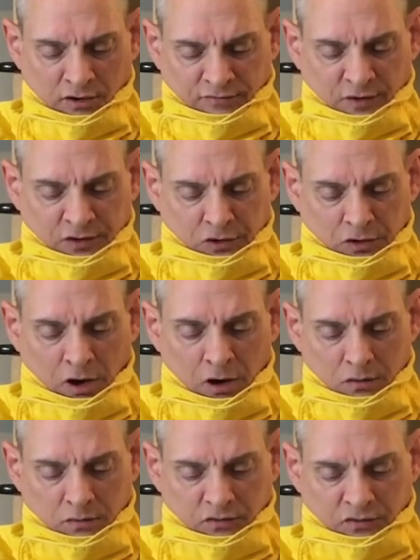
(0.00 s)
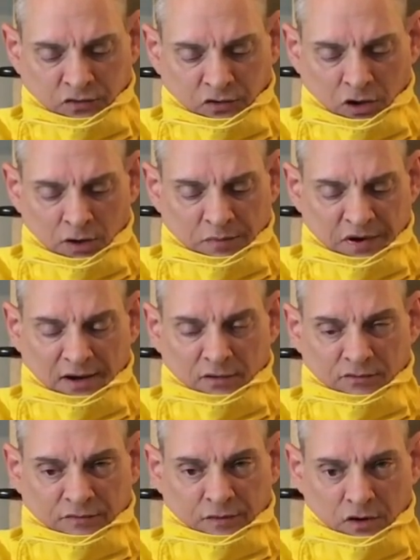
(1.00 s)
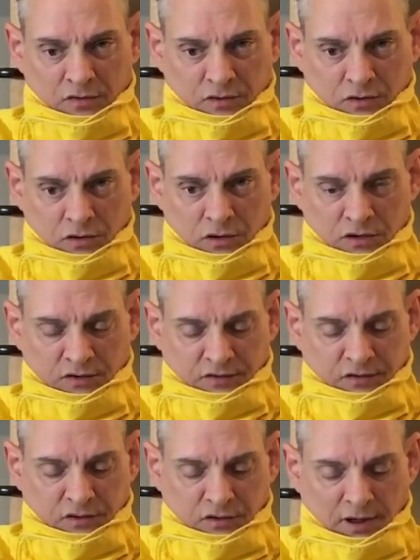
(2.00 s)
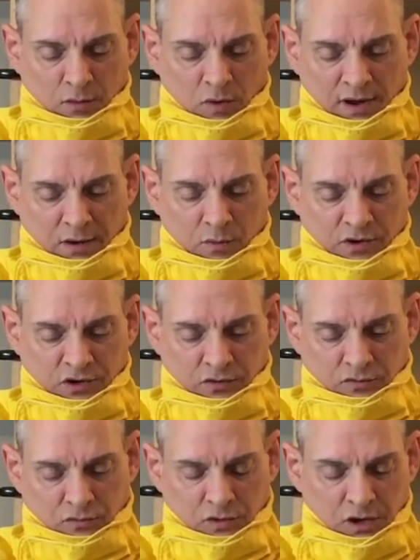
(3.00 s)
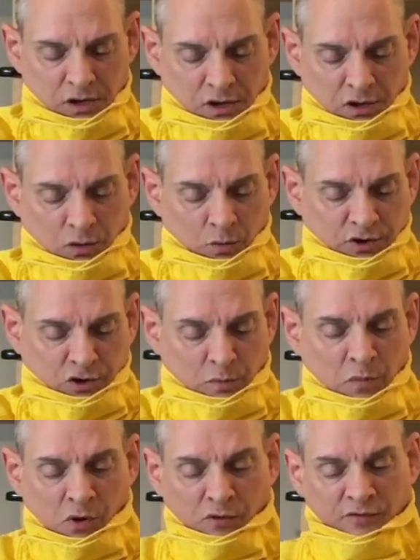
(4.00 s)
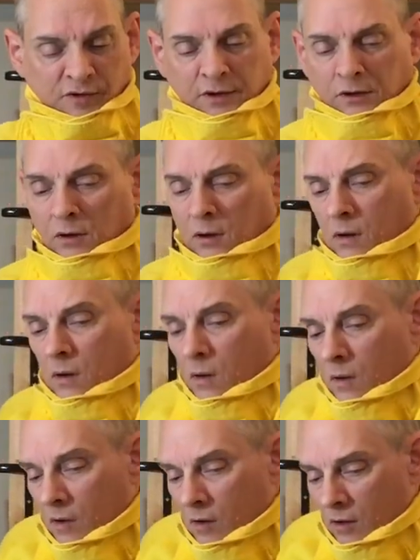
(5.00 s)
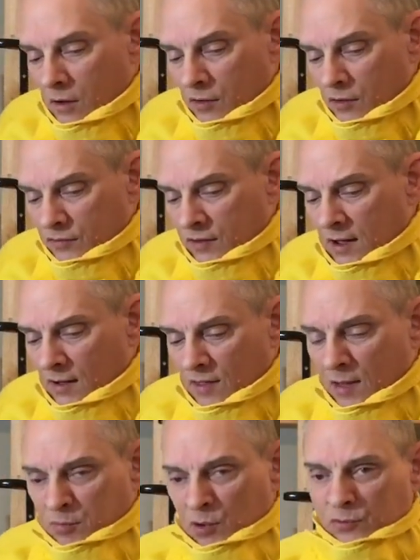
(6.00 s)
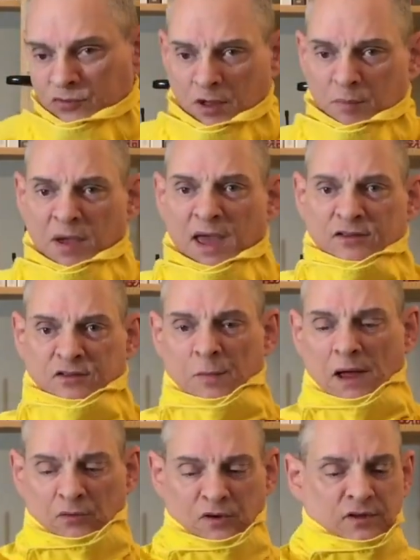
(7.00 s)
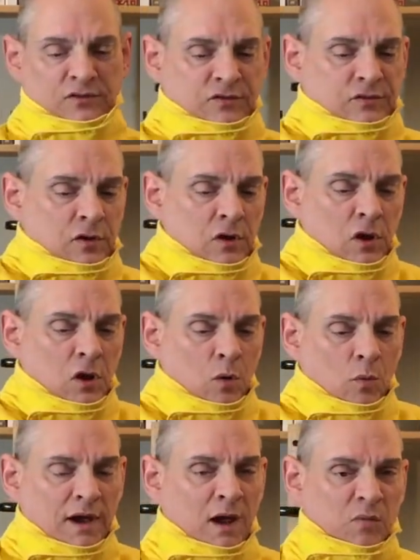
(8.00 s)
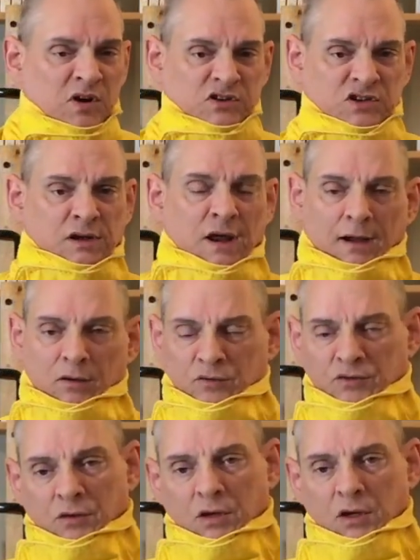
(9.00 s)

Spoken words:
on your coat to come down farther. That way, when you're moving, you see how that pulls up past my wrist when I'm reaching out.